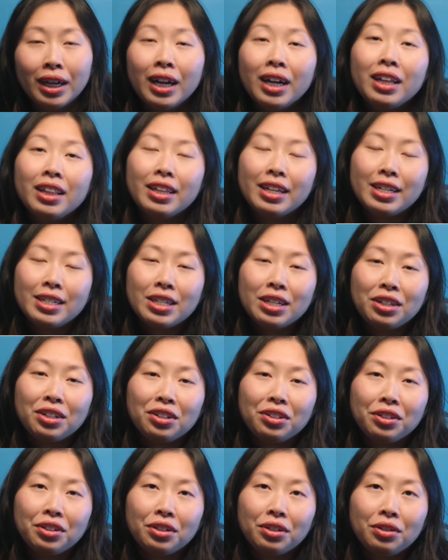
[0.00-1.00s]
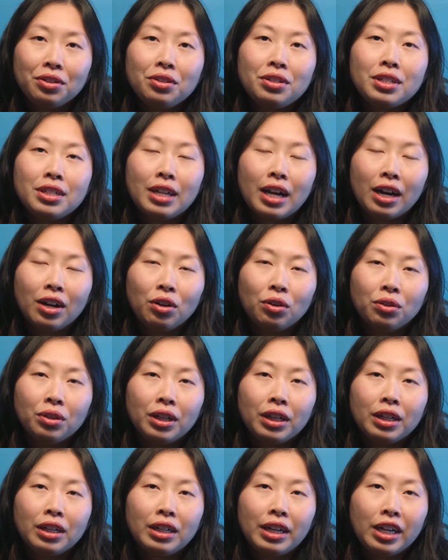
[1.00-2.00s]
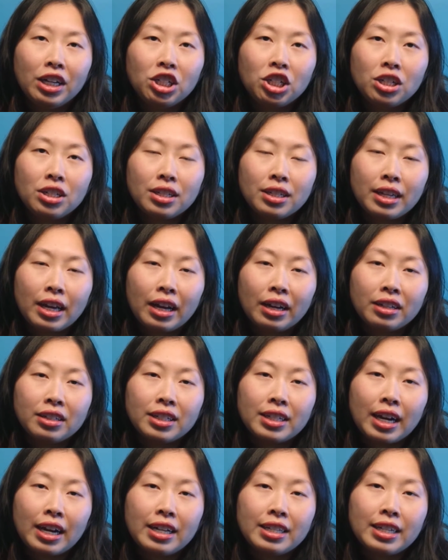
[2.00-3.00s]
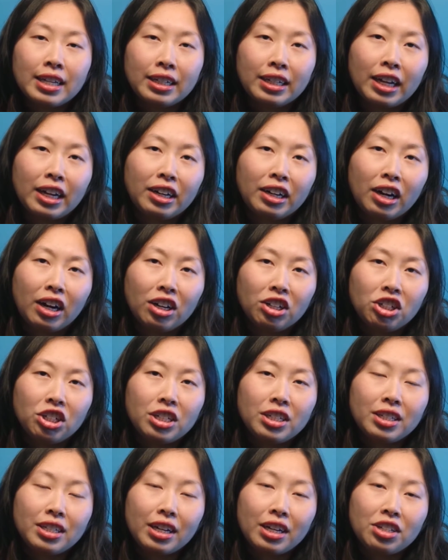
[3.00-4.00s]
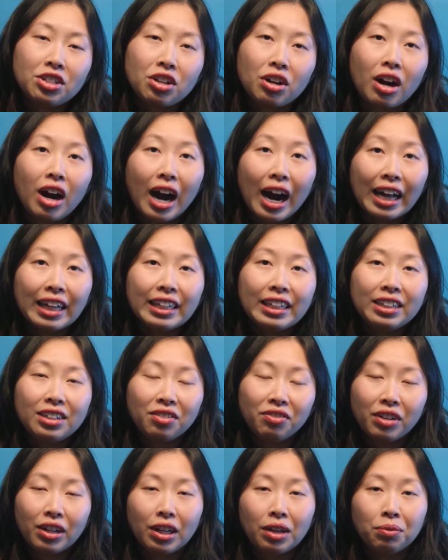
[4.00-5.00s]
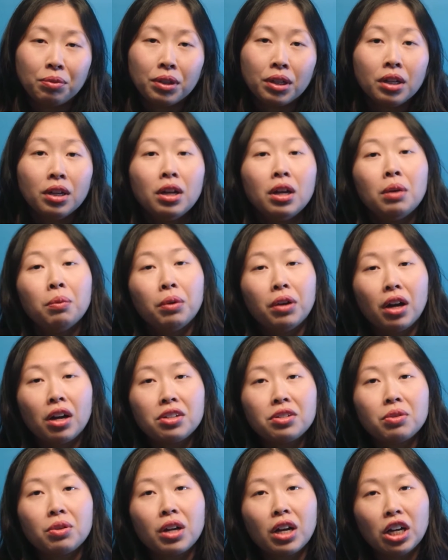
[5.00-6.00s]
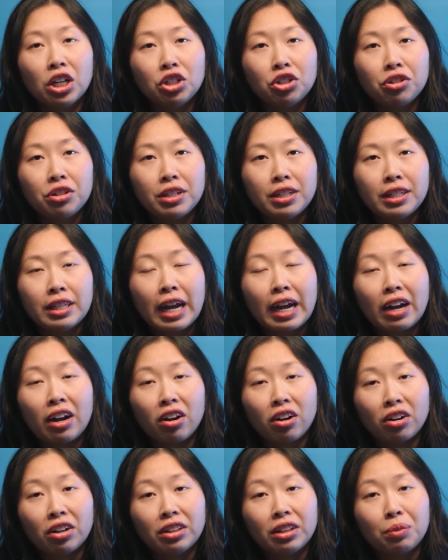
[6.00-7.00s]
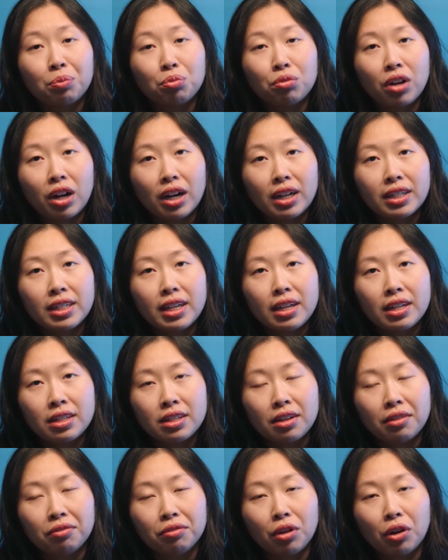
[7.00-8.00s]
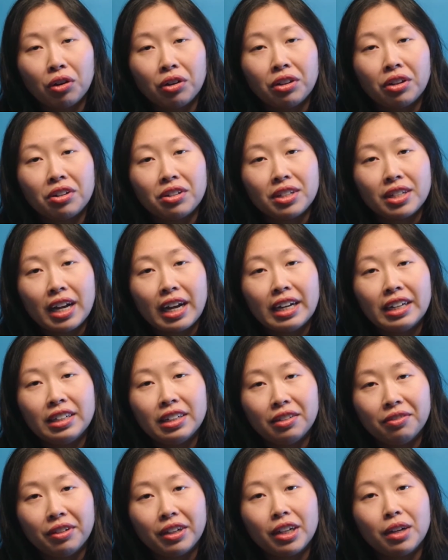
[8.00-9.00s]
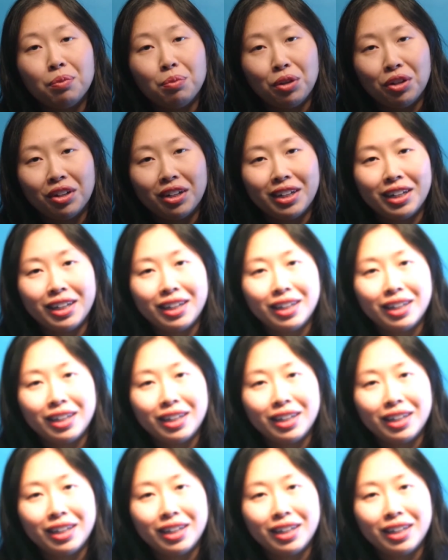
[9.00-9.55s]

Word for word: This includes not only nations that science and technology studies are highly developed, but also countries that are in the process of growing their scientific community.